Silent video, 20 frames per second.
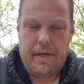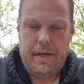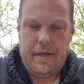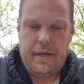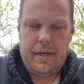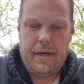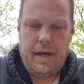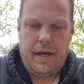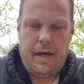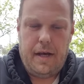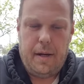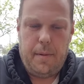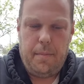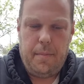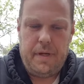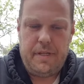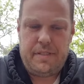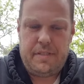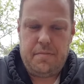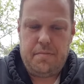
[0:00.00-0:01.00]

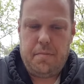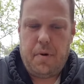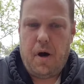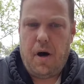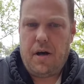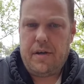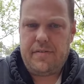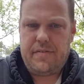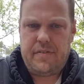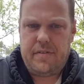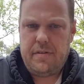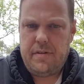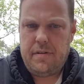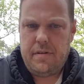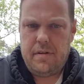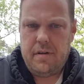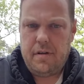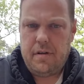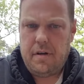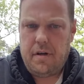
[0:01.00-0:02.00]
It's embossed
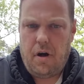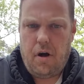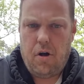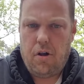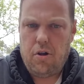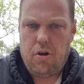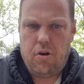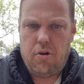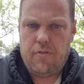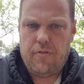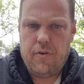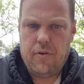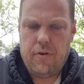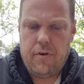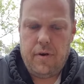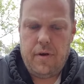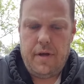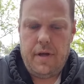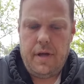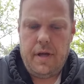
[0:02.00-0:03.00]
all over,
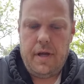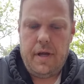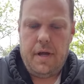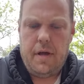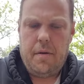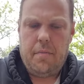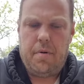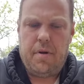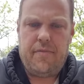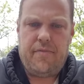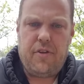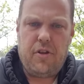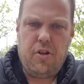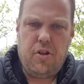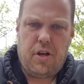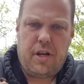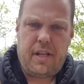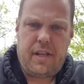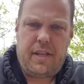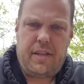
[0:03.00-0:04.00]
but if you
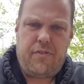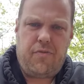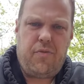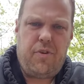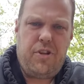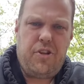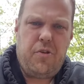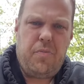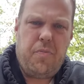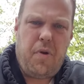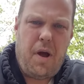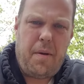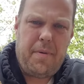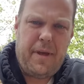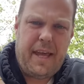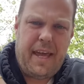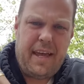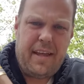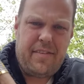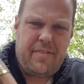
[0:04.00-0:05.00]
look at this one, and you probably
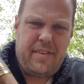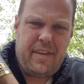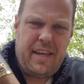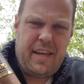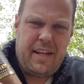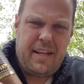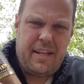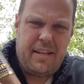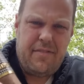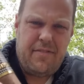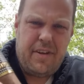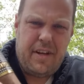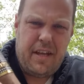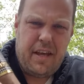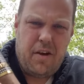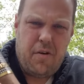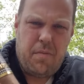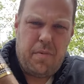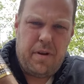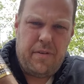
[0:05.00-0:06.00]
can't see it in the
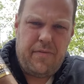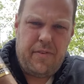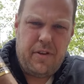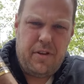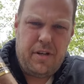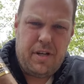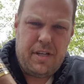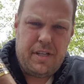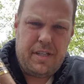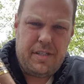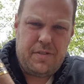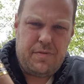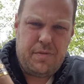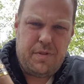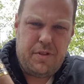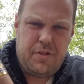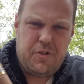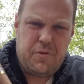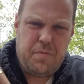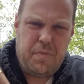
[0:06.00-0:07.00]
video, but if you look at this one,
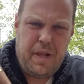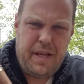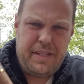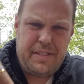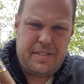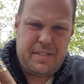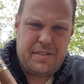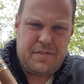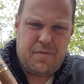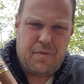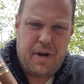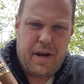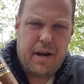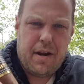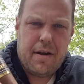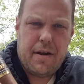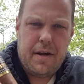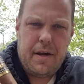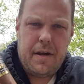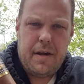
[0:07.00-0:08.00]
there's places
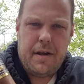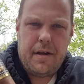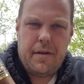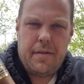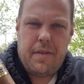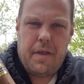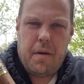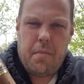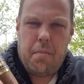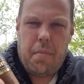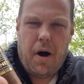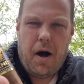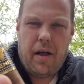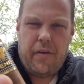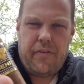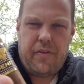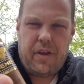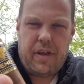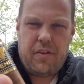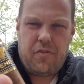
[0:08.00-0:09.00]
where the
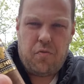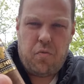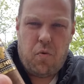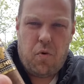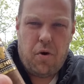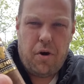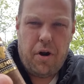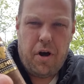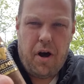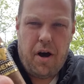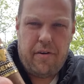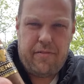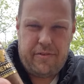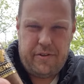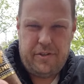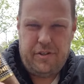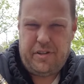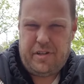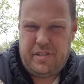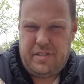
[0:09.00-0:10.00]
embossing is worn off
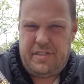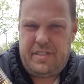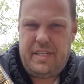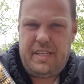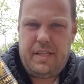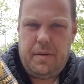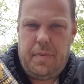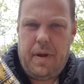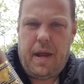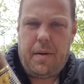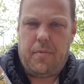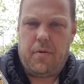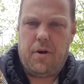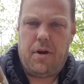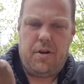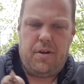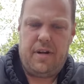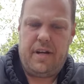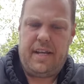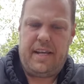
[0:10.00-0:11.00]
and you can see the paper
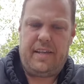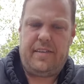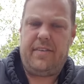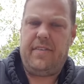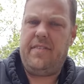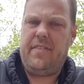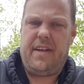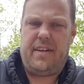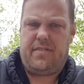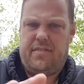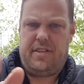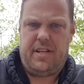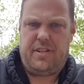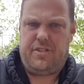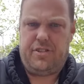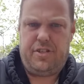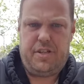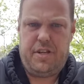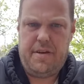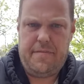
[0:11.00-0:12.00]
underneath. That
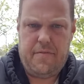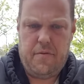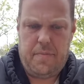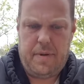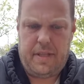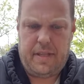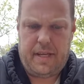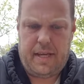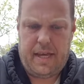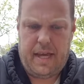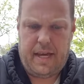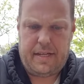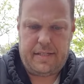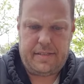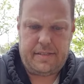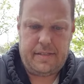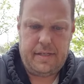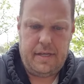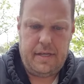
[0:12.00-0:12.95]
should never be the case.